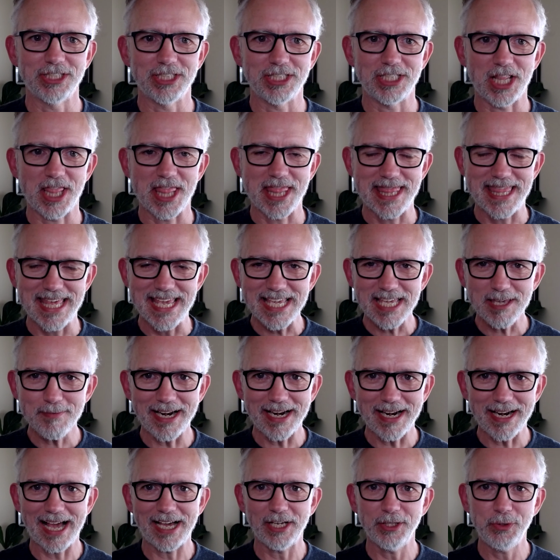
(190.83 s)
Think
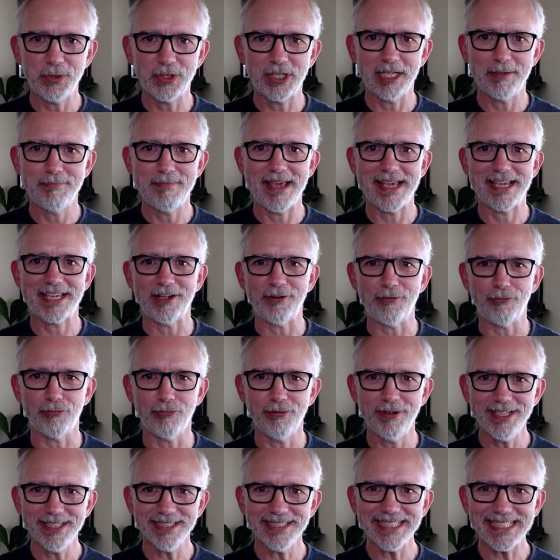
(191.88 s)
about how you can make it
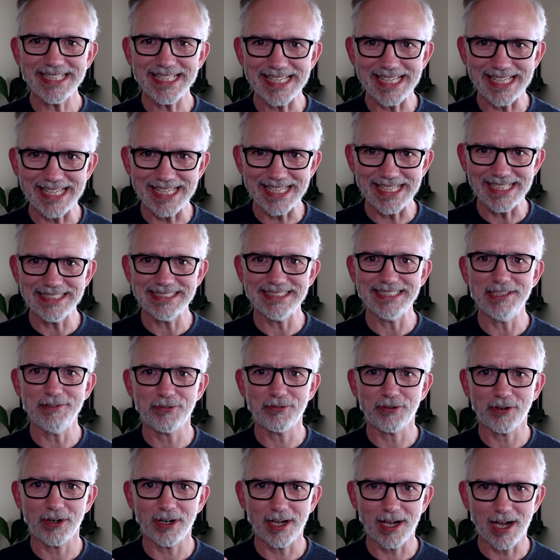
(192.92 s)
really easy
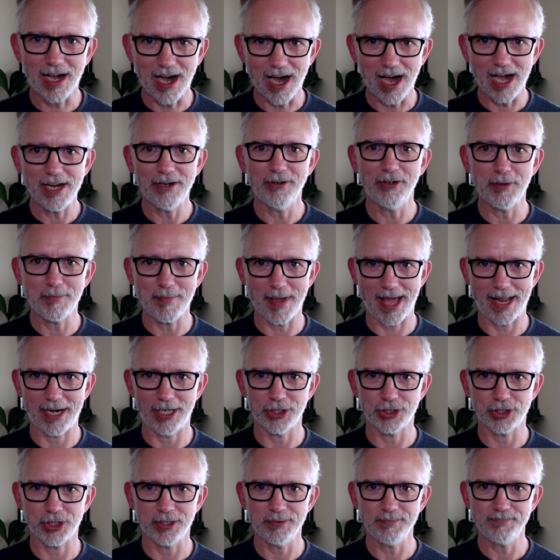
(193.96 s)
for a hiring
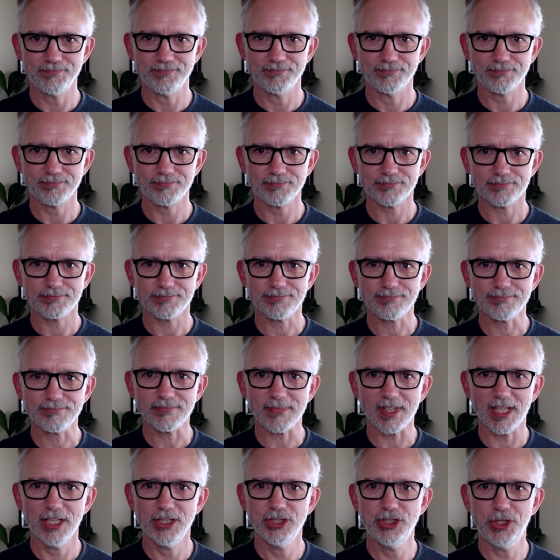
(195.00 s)
manager
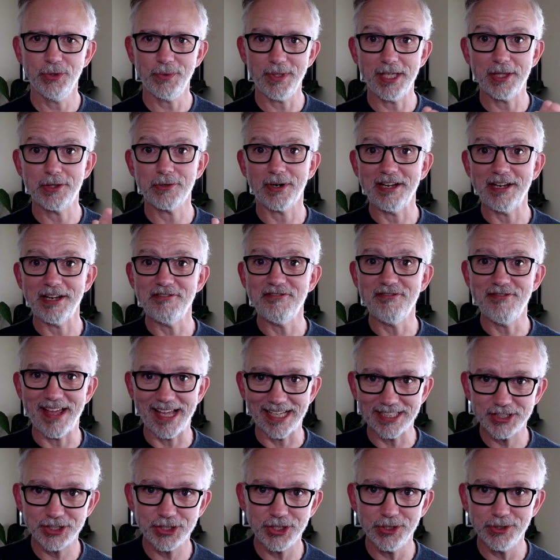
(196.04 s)
to either
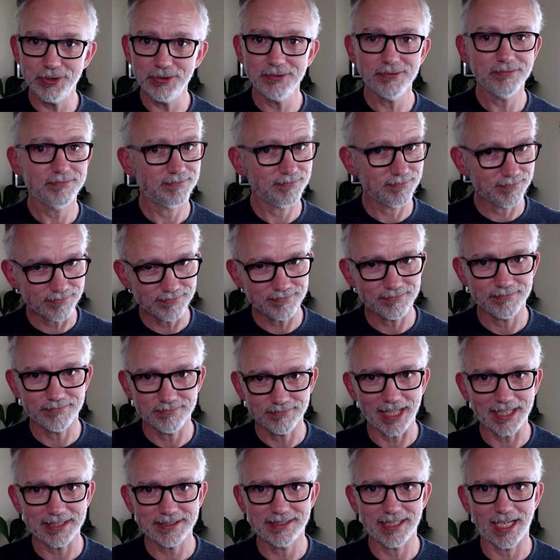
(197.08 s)
advance you,
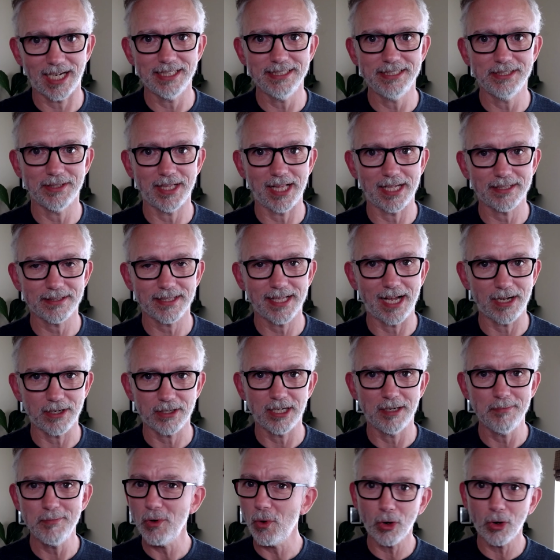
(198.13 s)
that's the ideal
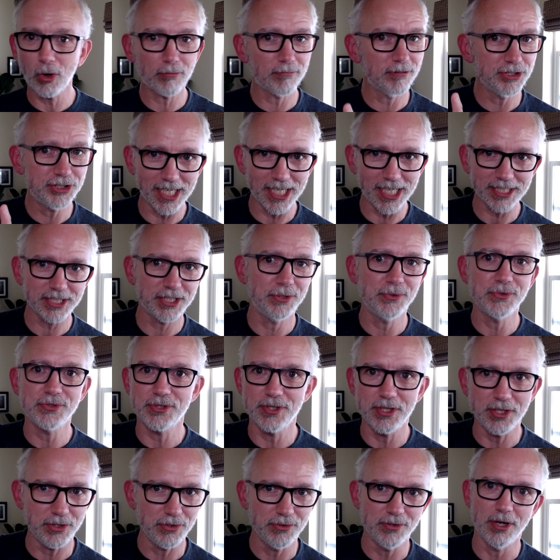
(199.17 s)
outcome, or reject you so
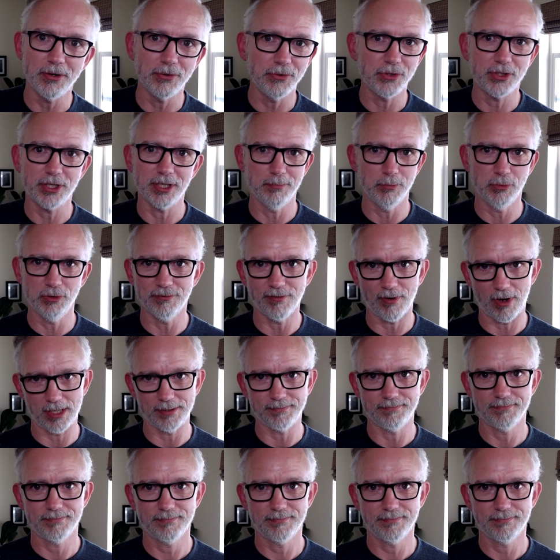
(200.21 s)
that you know you can move on.